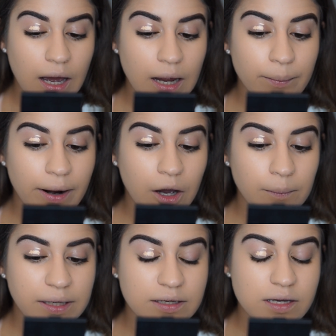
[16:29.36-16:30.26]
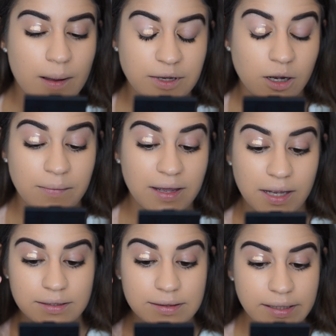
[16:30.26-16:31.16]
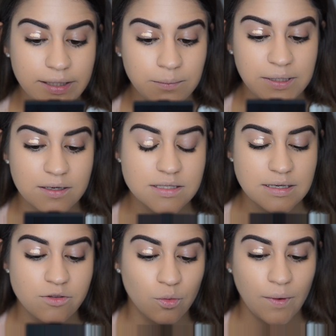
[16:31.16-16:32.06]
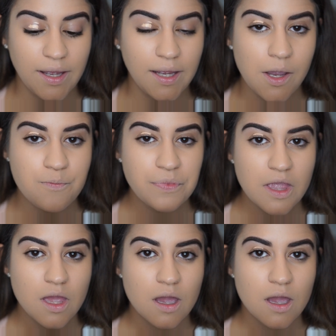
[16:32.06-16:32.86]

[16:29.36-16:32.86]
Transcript: eyebrow, because on my lid, because either way